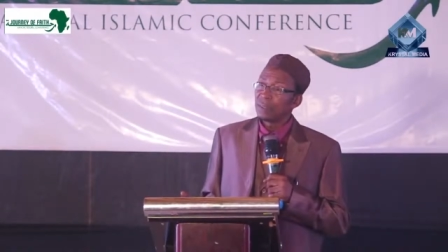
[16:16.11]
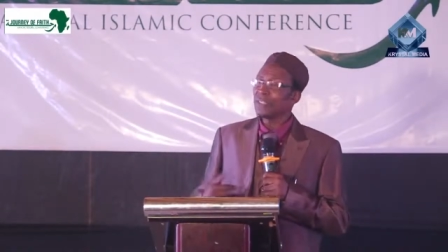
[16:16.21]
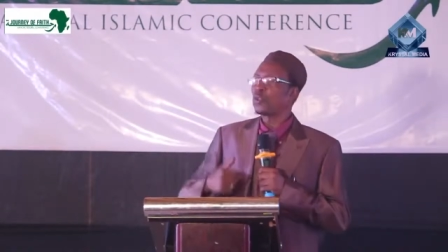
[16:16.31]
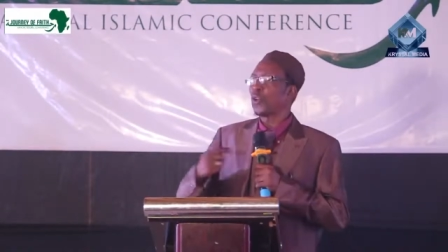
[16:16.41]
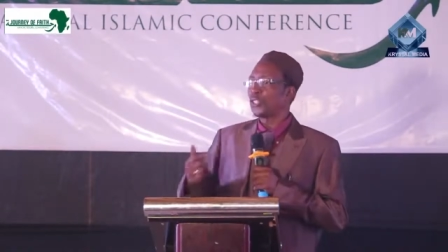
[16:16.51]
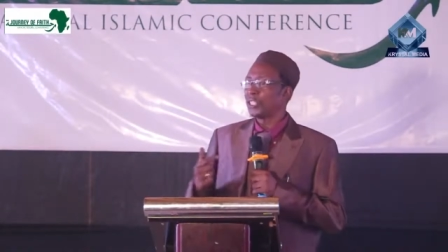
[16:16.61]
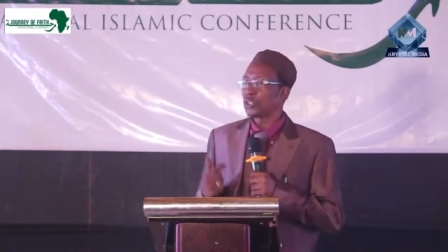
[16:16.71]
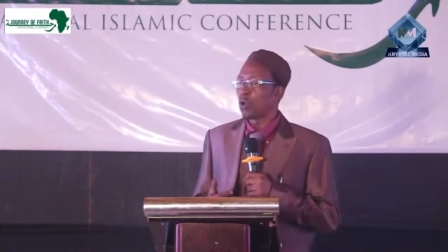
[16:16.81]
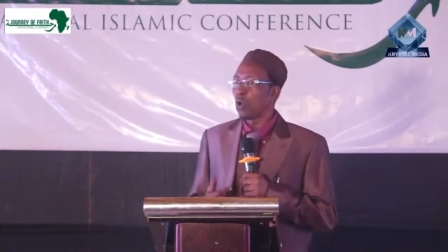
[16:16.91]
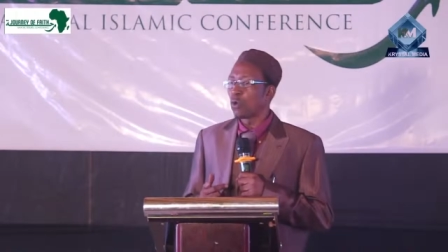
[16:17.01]
this question
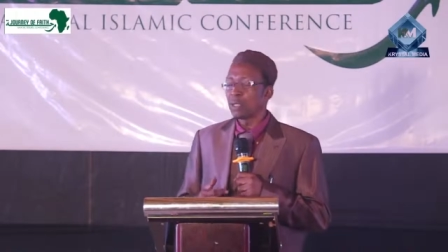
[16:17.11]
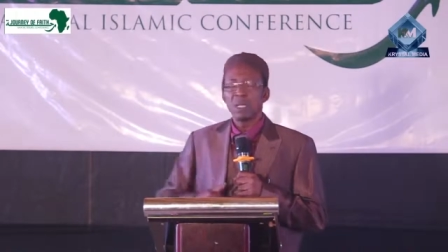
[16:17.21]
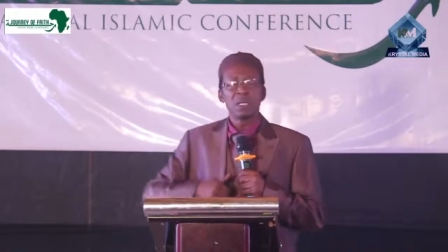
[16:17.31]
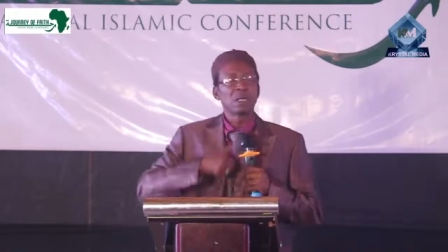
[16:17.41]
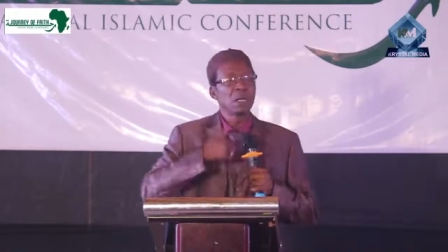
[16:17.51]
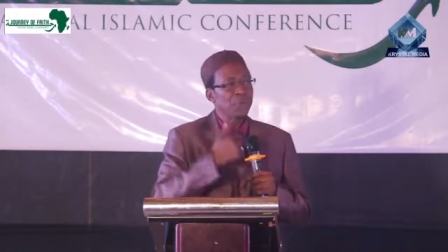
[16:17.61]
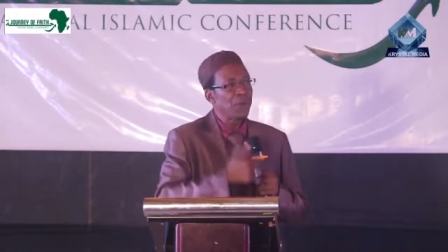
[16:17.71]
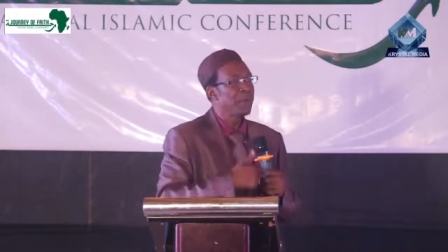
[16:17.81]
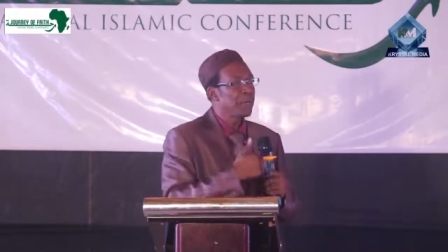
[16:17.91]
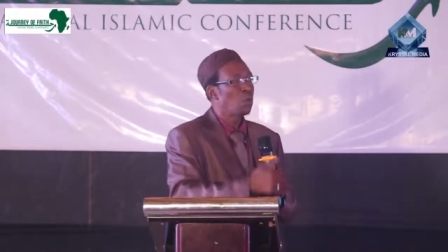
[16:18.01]
is called
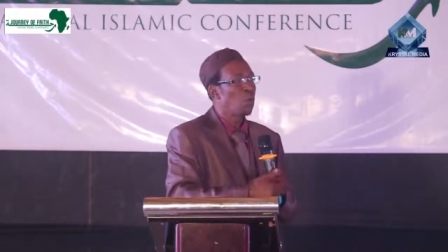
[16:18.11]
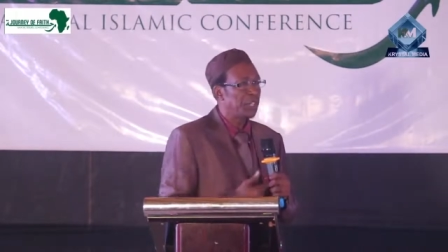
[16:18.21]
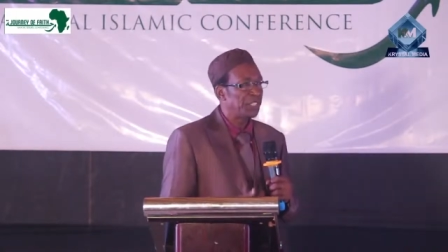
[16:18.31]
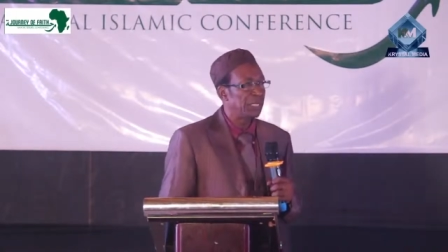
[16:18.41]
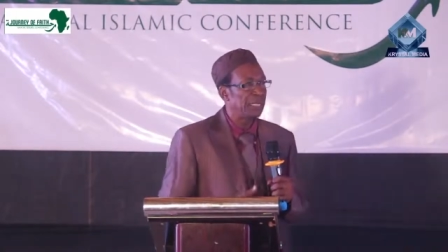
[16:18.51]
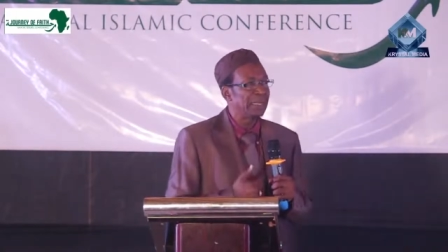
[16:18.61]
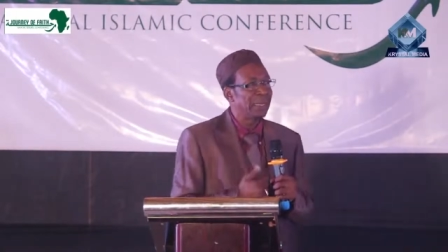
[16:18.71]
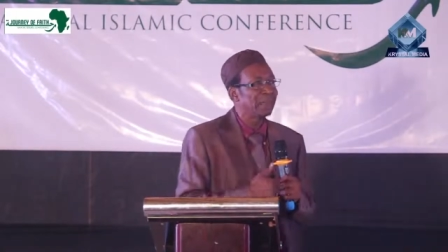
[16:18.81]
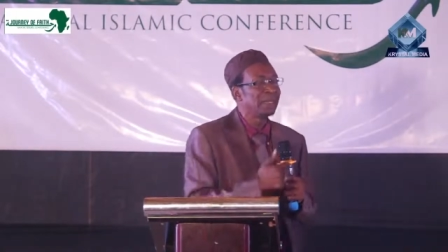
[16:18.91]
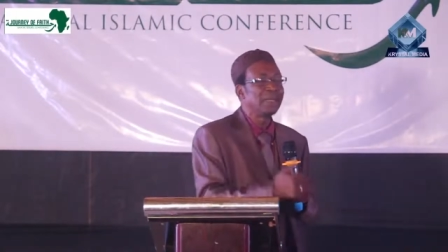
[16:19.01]
rhetorical question. It
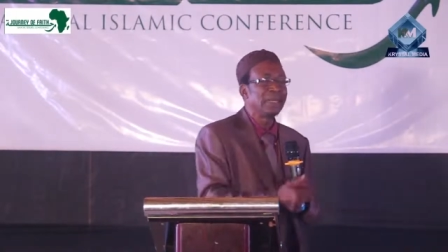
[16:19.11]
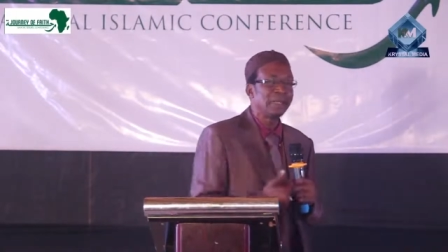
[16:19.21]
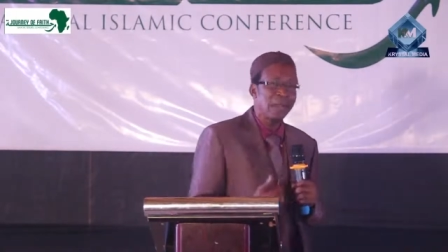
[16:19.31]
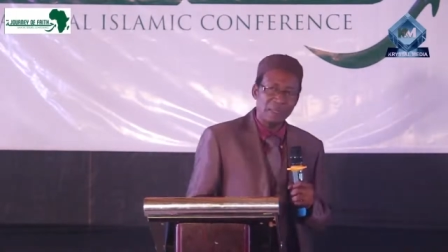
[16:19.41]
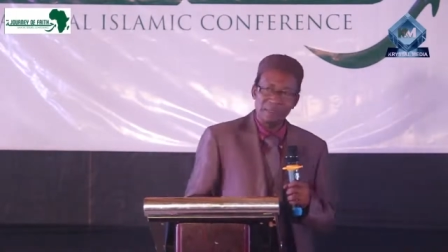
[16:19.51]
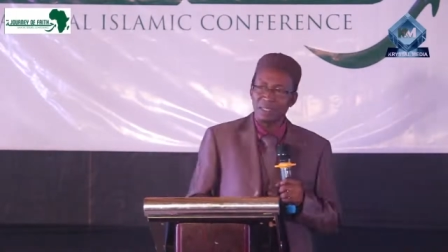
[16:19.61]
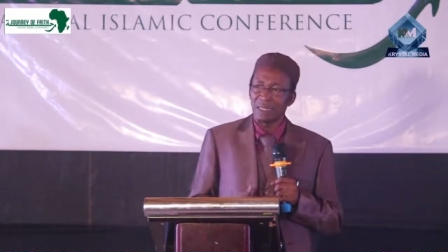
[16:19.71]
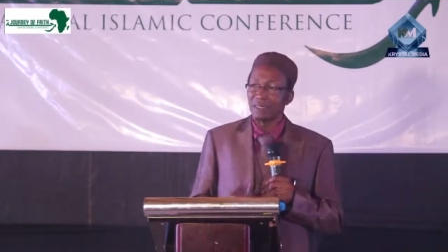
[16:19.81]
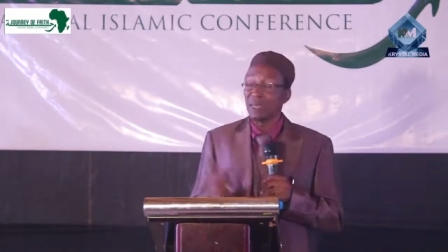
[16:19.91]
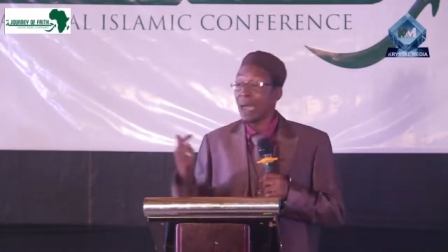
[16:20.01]
doesn't need answer.
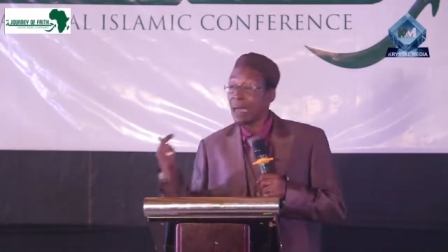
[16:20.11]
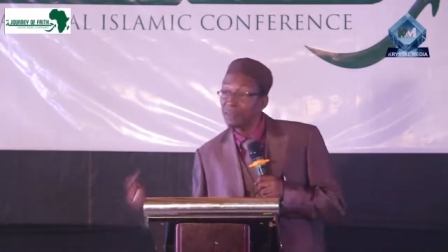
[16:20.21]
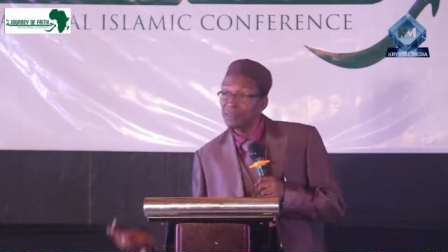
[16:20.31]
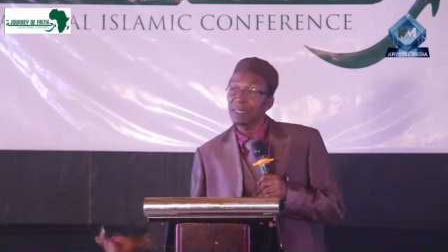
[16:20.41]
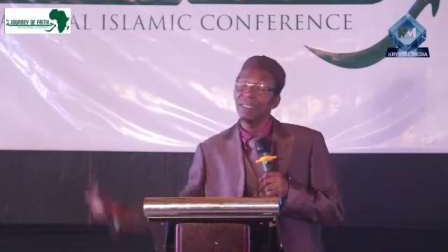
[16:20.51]
The answer